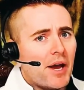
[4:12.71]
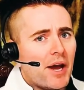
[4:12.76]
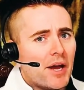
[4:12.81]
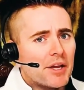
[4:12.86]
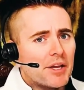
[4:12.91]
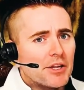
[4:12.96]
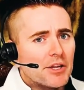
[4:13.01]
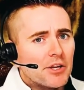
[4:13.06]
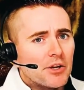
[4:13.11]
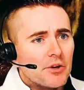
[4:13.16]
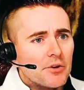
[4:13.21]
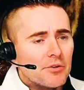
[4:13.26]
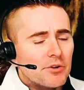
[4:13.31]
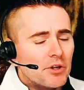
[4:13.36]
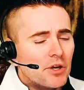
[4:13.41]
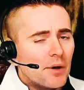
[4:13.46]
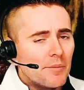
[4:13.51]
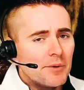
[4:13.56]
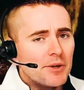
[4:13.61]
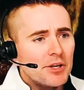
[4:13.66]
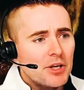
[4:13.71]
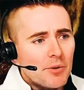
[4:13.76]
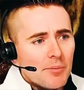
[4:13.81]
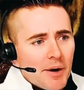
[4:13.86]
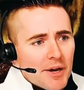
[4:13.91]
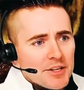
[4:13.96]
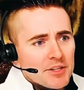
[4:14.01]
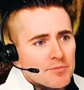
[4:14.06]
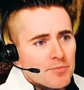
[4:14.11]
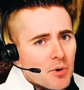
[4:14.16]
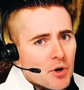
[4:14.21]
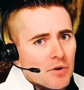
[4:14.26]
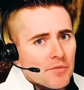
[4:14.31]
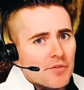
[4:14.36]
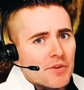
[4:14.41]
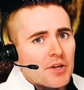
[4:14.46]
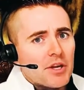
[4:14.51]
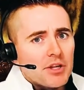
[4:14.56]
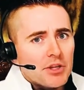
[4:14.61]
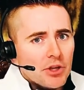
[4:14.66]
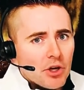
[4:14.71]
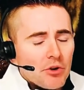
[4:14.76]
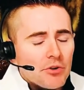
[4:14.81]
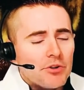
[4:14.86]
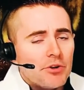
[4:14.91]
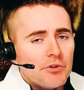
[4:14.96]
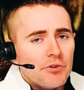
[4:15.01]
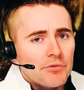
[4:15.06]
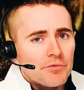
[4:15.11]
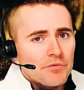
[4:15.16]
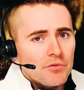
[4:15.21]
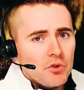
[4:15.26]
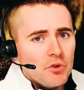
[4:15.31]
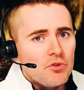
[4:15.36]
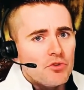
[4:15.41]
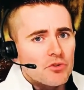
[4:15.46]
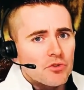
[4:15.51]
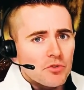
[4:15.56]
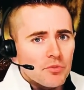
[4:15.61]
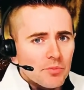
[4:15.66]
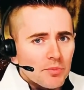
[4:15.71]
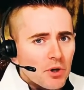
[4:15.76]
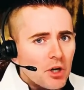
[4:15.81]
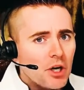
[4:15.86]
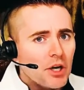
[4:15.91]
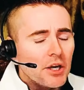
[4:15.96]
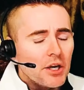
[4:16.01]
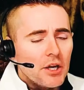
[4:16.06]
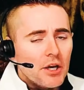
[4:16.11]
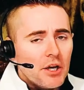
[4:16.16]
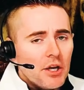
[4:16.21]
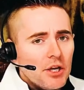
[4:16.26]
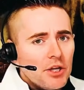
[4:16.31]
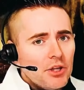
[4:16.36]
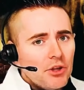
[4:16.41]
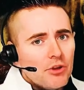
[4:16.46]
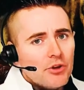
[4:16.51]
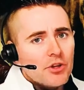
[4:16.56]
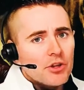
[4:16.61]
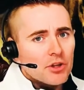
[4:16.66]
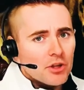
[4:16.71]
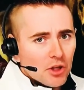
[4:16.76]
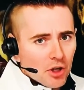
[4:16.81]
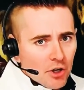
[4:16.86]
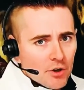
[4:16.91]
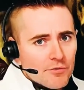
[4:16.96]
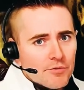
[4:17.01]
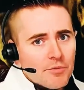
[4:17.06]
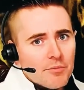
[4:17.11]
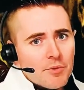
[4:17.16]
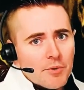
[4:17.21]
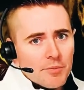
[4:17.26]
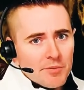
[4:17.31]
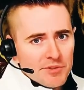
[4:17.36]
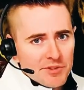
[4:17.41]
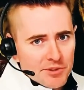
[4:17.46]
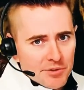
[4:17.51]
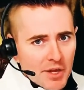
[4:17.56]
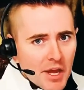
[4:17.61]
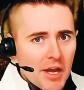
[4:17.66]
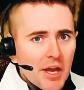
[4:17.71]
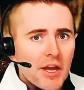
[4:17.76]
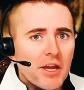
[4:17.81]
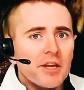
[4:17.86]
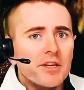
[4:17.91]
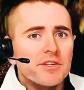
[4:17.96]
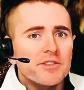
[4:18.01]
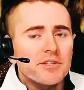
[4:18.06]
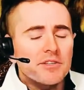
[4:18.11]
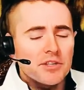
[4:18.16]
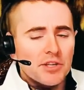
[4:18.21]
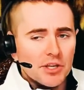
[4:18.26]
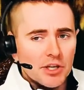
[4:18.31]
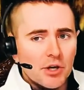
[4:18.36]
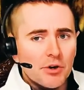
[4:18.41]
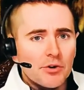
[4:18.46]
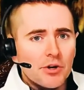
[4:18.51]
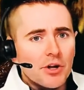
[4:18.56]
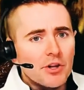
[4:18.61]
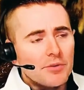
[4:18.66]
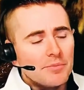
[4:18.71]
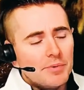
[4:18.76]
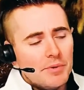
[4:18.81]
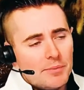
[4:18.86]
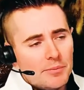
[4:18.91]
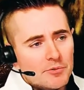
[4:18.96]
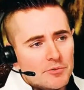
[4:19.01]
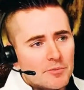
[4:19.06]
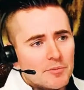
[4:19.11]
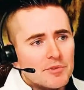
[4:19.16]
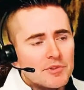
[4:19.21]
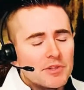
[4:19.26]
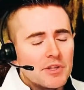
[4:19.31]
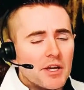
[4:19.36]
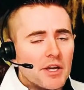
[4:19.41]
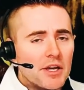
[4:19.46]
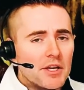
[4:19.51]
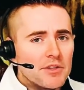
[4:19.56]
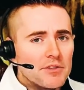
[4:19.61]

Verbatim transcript: You know, I mean, nobody's perfect and you don't know the future, but you can learn from your mistakes, you know, and other people's mistakes.